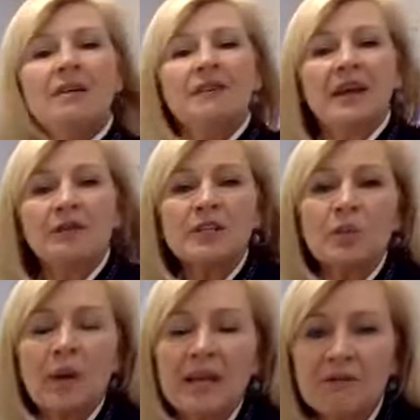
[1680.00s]
for every
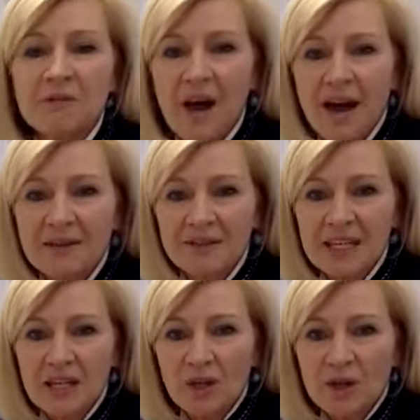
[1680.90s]
25
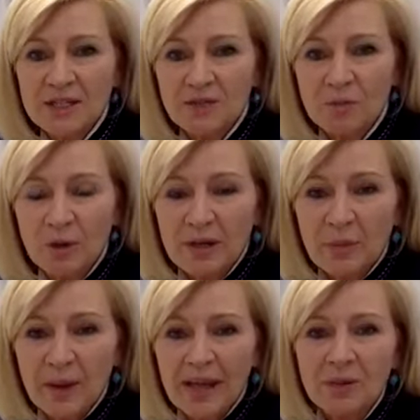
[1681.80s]
kilos of
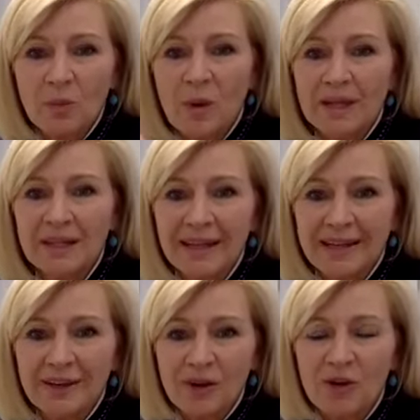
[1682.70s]
body weight, 1
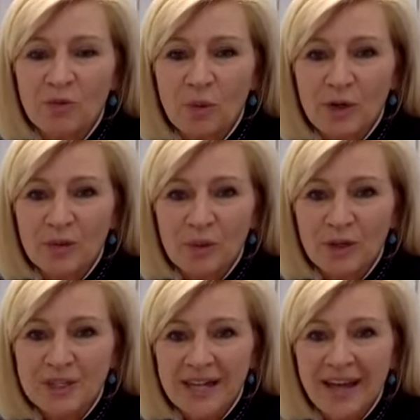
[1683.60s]
liter of water
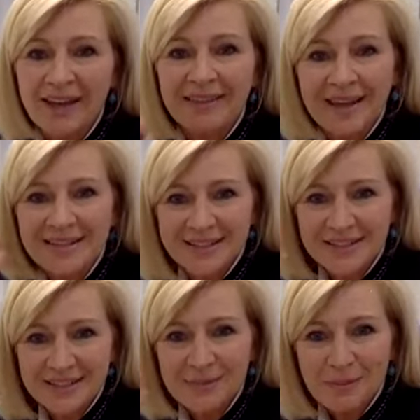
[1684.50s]
per day. That's
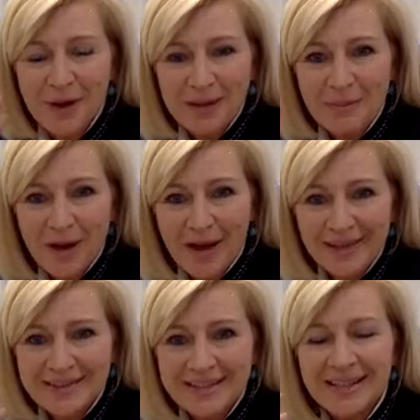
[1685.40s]
just in my
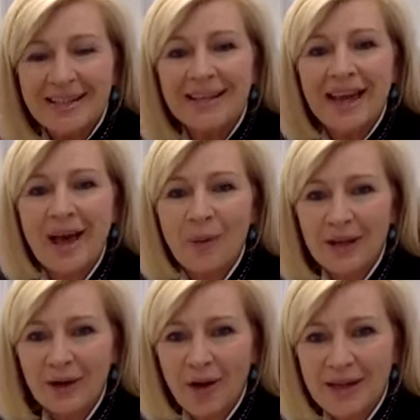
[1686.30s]
mind how
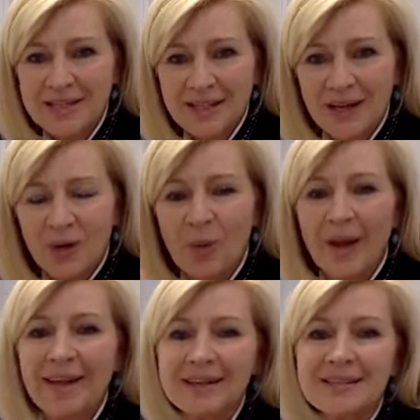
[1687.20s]
I kind of
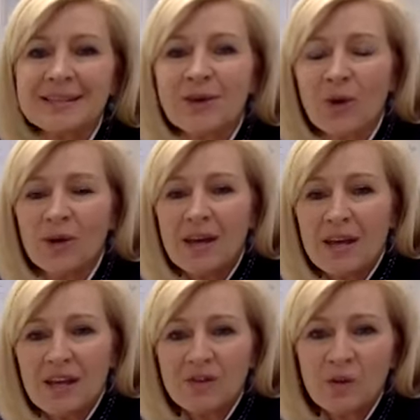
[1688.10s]
equate it. So
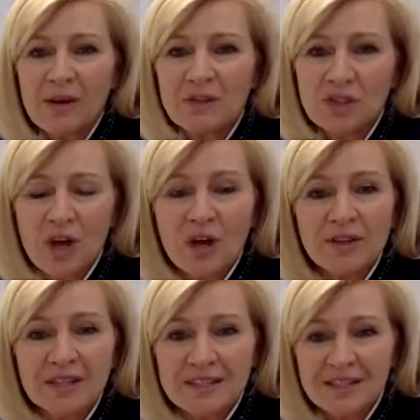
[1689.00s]
if you have a
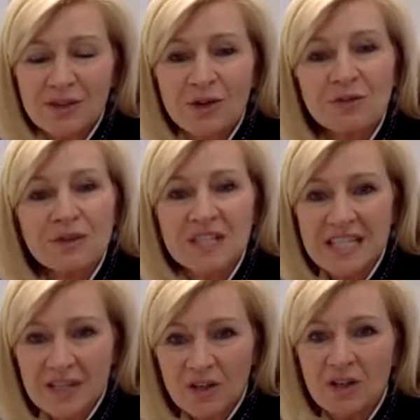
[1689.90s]
child that's, you know, 50
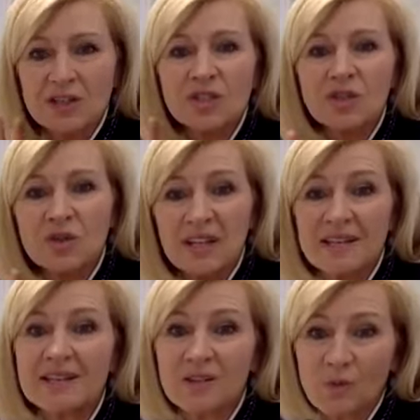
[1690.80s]
kilos, 2
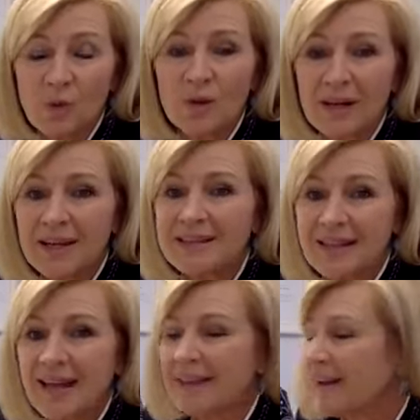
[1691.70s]
liters of water a
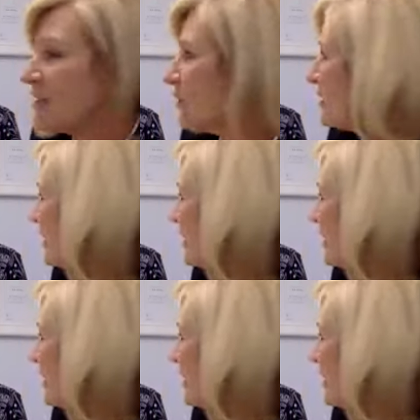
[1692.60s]
day, they should